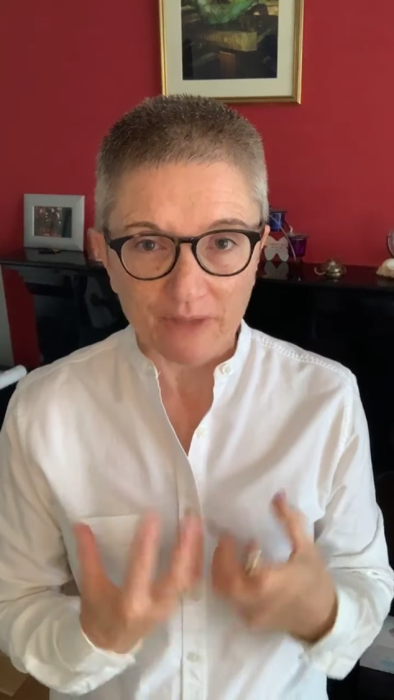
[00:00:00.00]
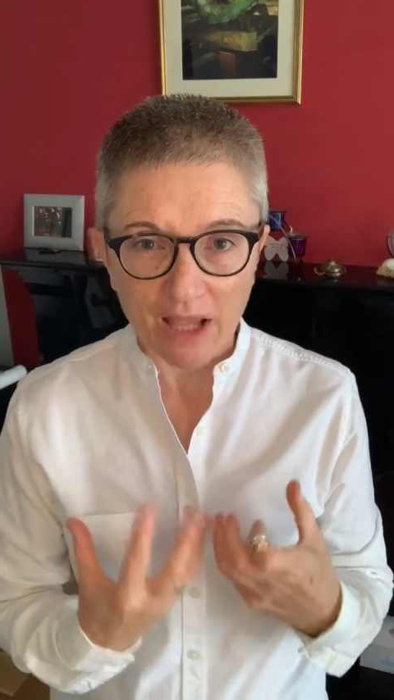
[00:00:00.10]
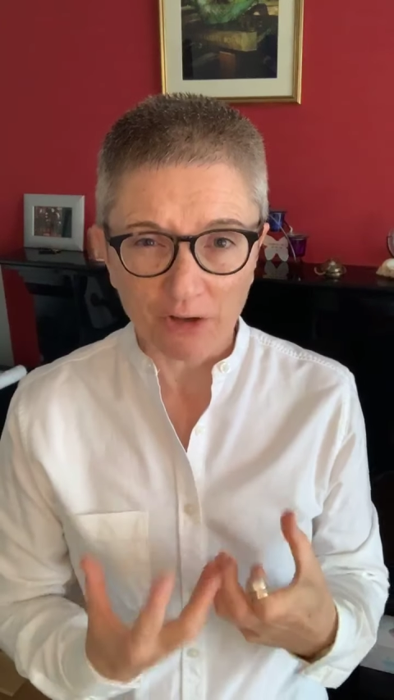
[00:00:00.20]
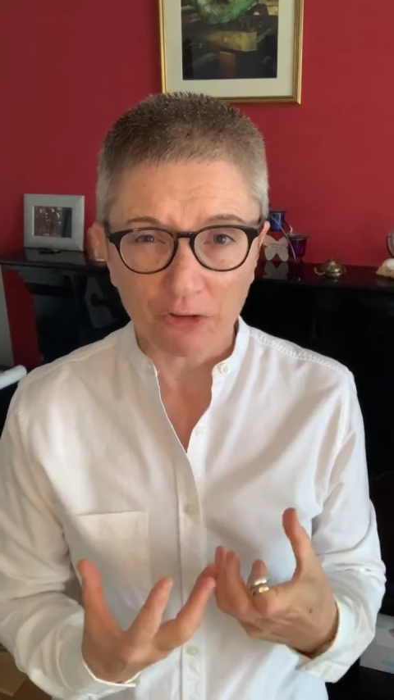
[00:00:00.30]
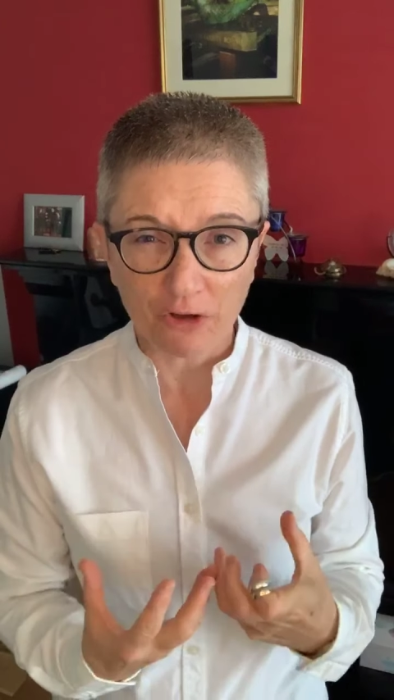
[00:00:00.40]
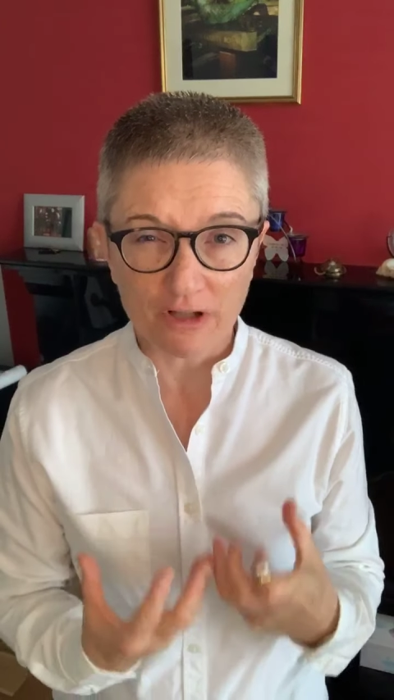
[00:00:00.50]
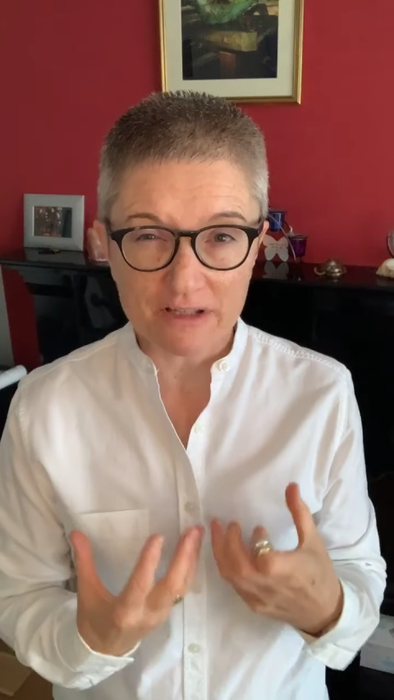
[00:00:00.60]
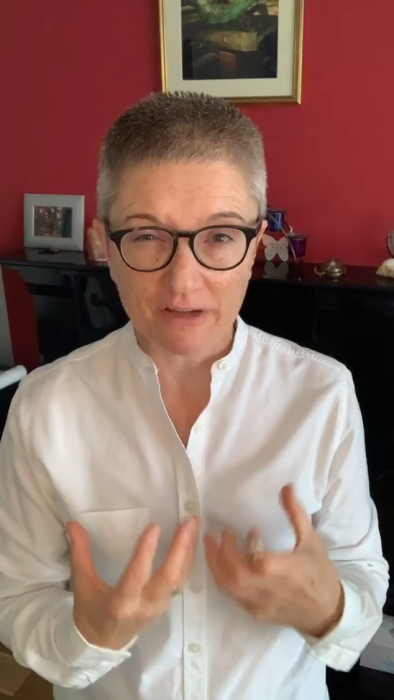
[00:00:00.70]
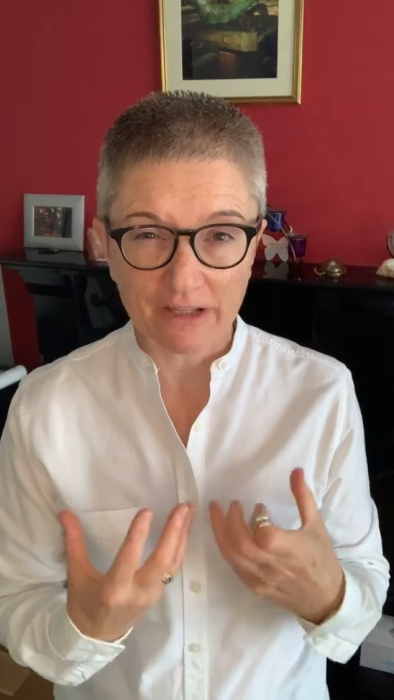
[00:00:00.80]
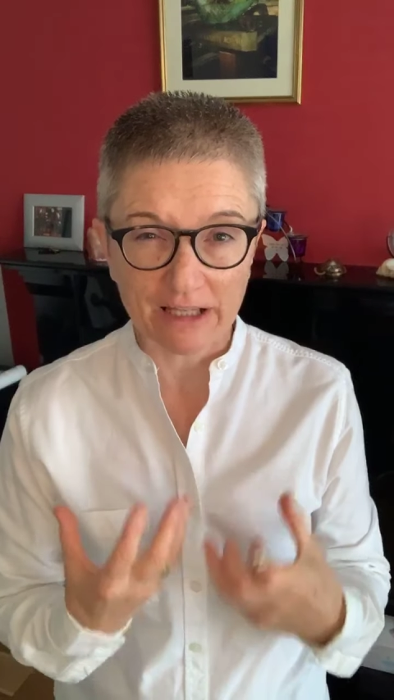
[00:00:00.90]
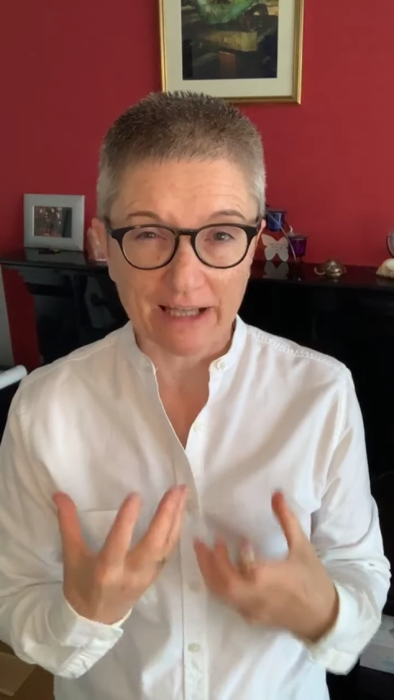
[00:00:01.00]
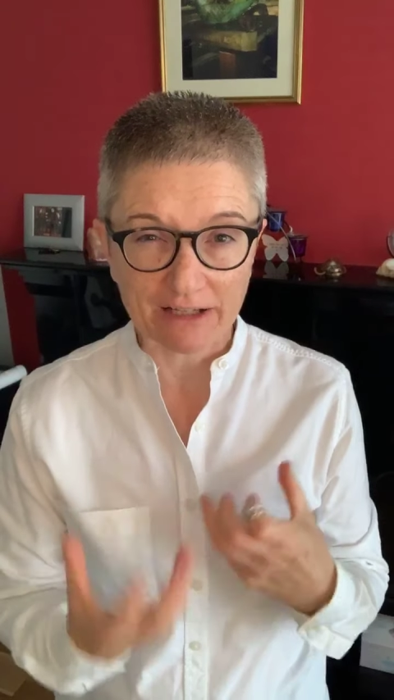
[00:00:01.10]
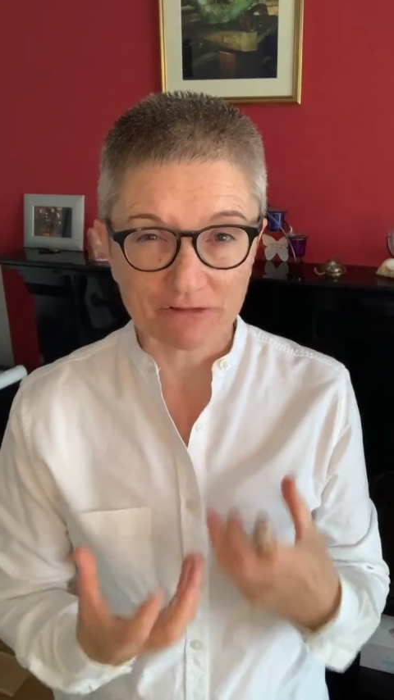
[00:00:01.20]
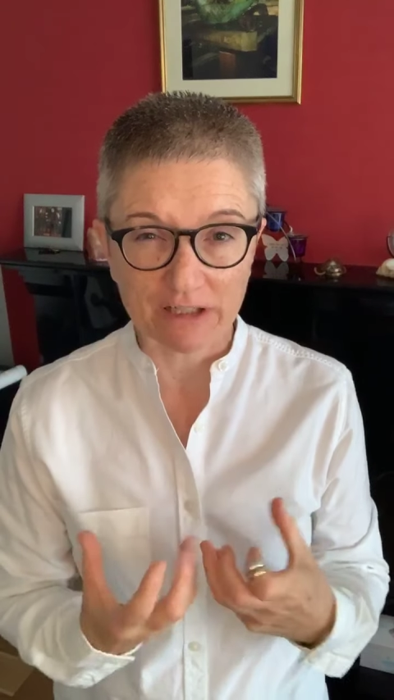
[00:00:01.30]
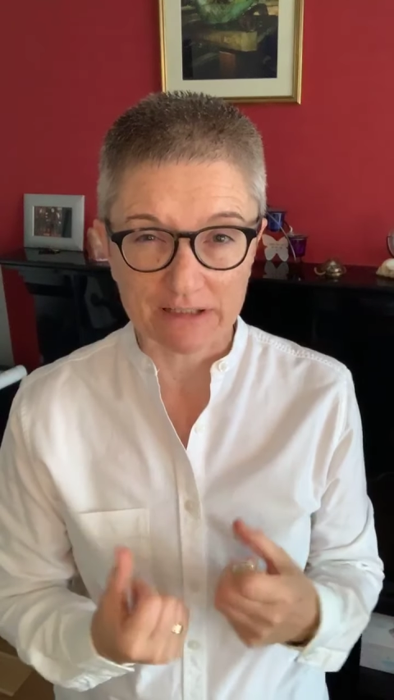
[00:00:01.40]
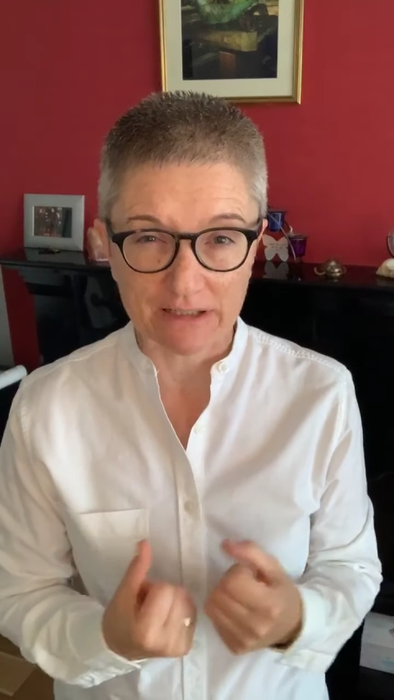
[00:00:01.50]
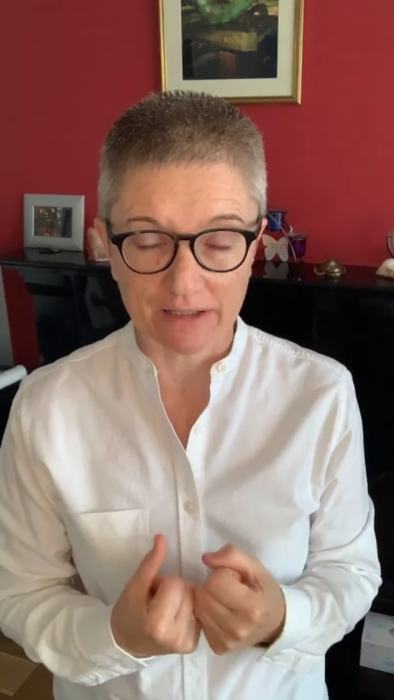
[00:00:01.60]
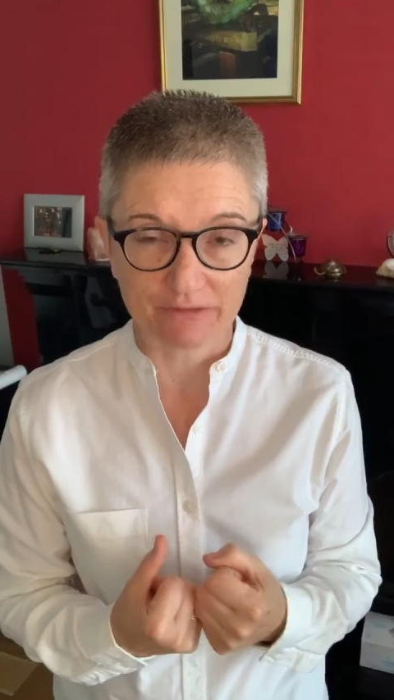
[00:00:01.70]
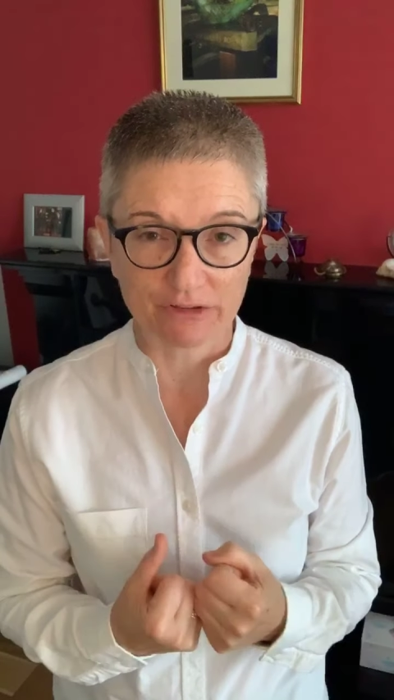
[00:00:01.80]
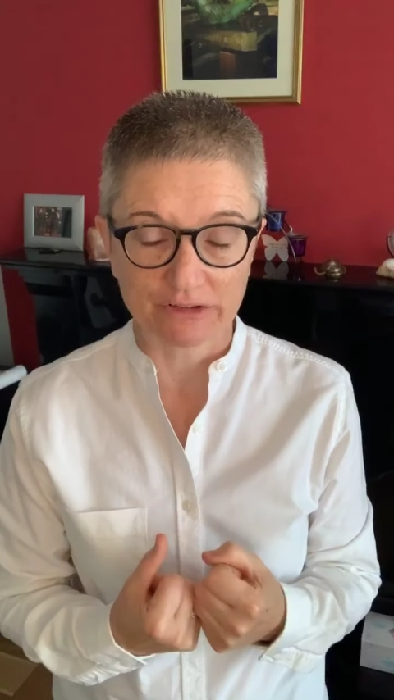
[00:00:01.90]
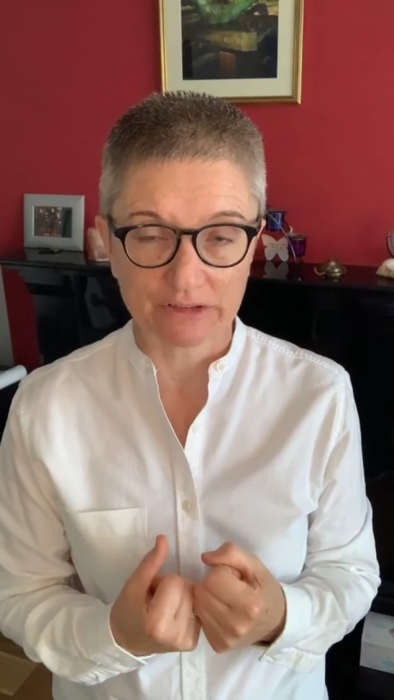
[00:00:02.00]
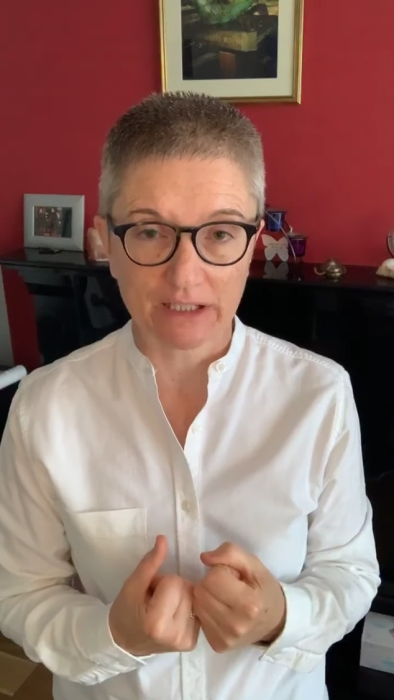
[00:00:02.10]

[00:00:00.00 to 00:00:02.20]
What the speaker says: And our thoughts are the electrical side of us,